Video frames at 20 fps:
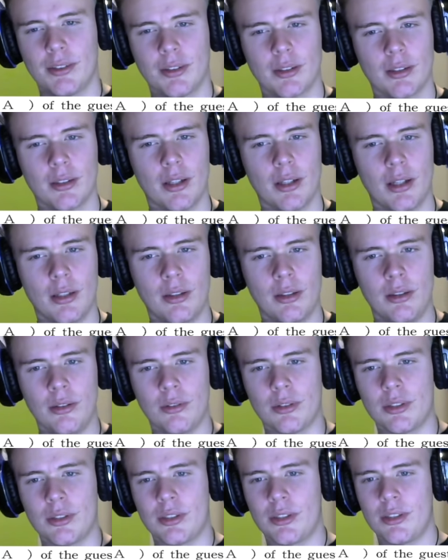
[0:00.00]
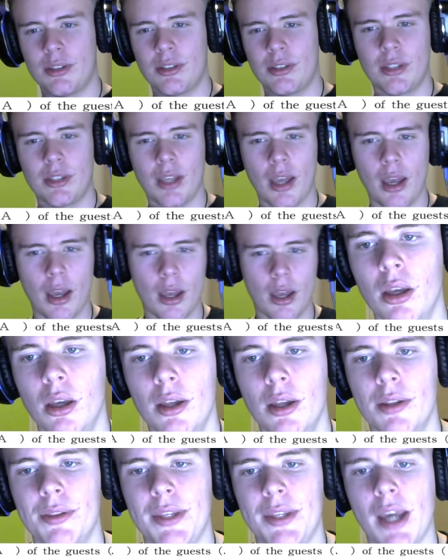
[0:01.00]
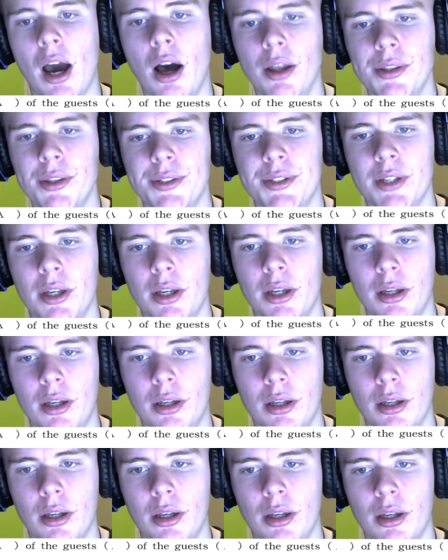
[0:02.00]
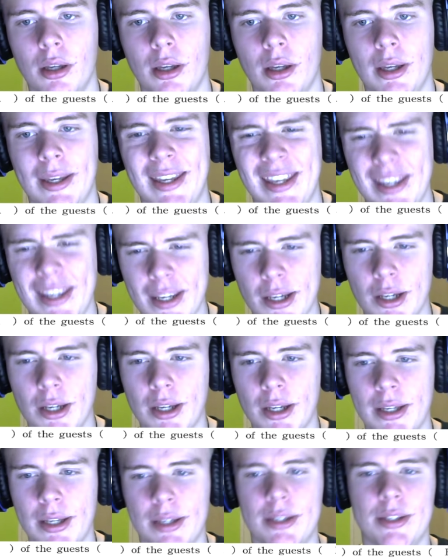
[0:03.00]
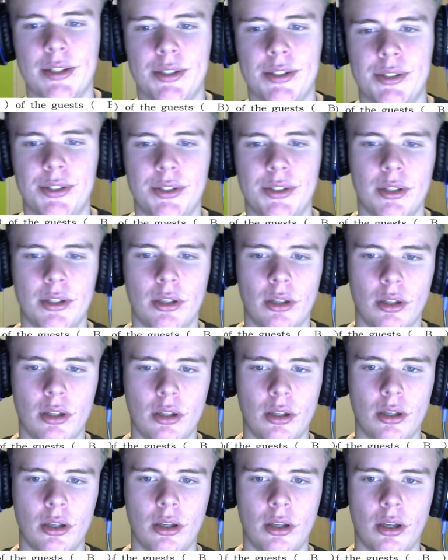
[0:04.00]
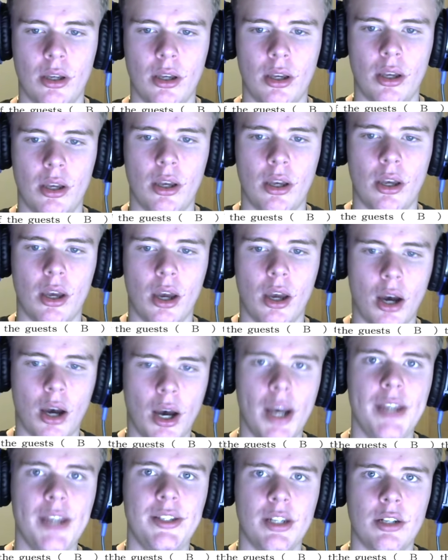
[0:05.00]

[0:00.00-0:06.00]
I'm not sad. The answer here is I didn't